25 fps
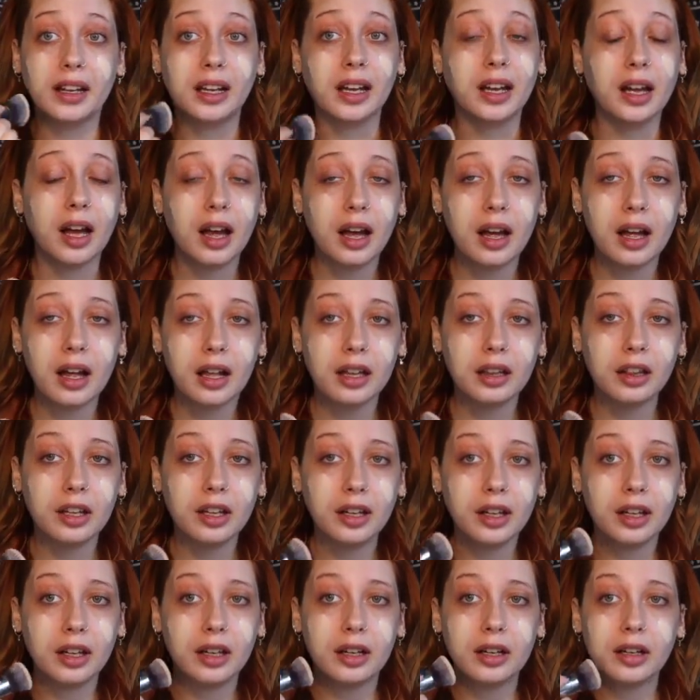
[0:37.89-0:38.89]

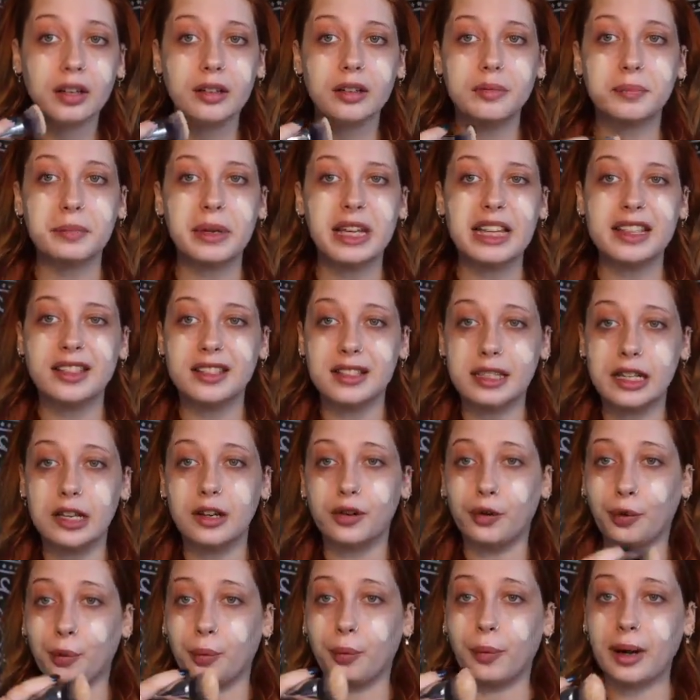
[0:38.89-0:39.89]
color being seen
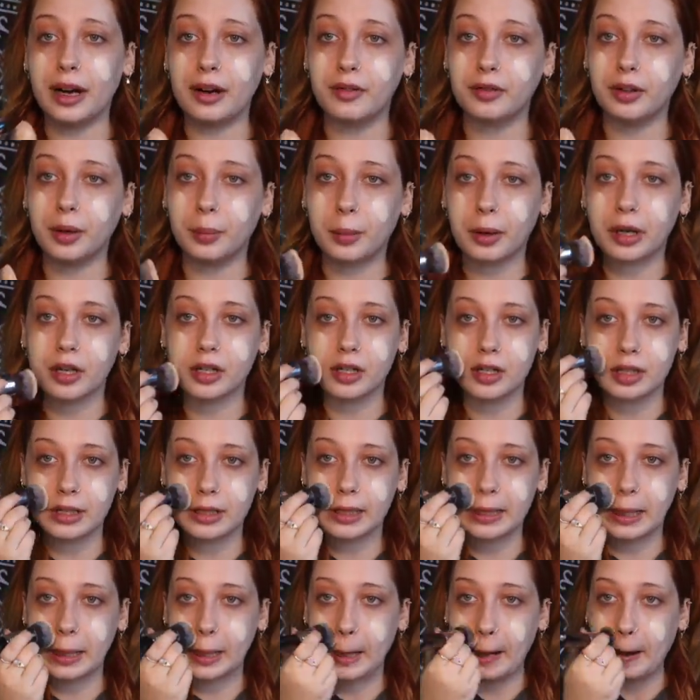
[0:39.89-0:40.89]
around a
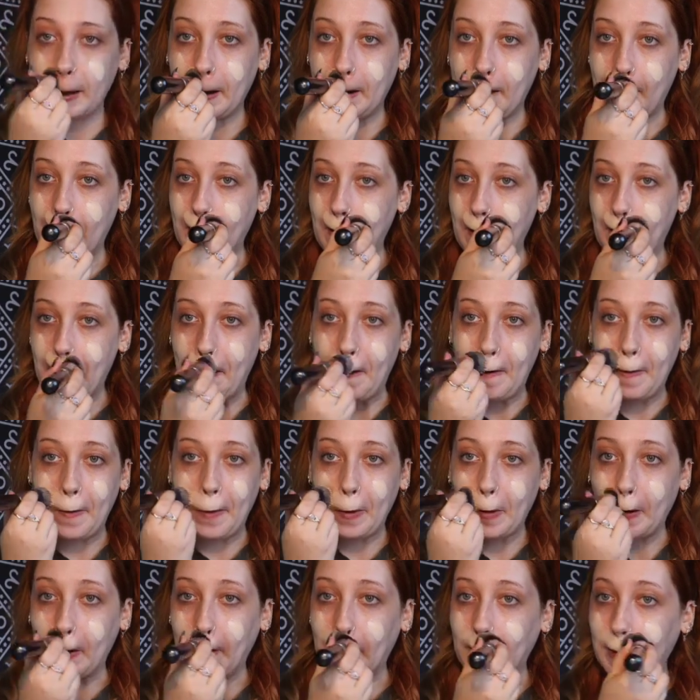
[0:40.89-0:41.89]
person
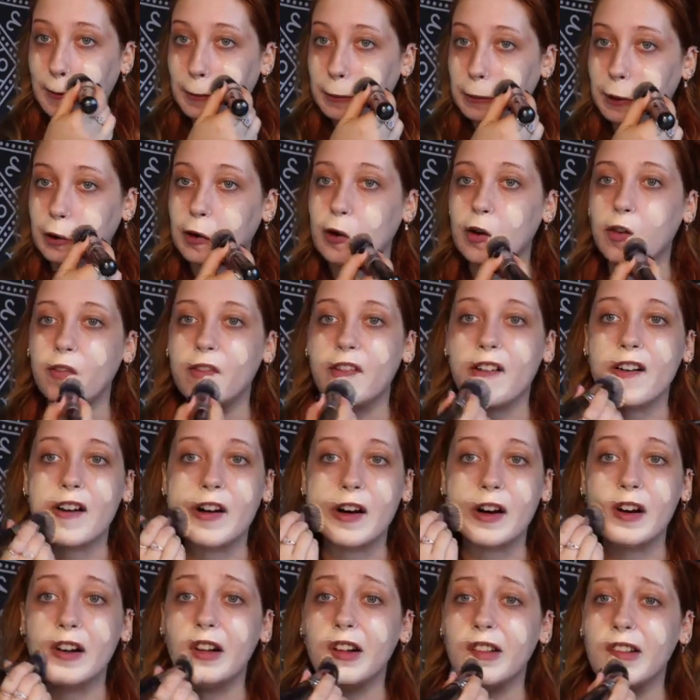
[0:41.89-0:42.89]
or their
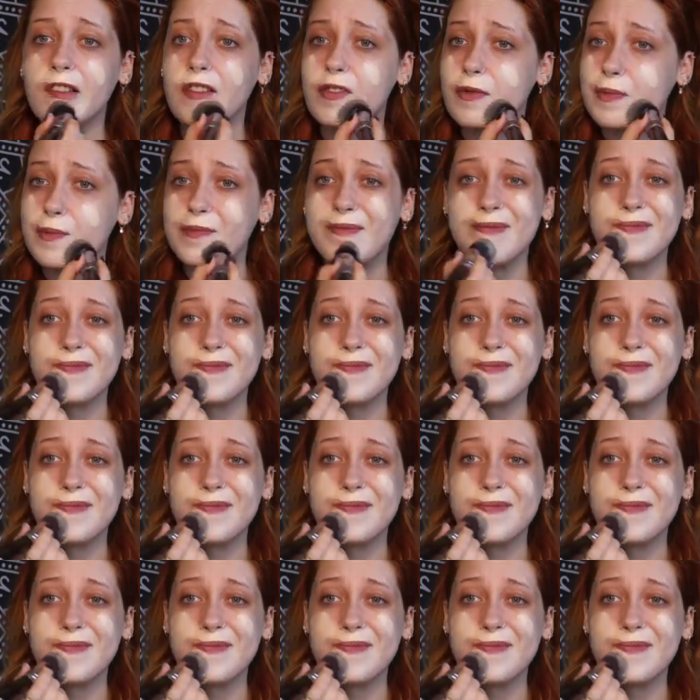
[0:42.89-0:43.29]
overall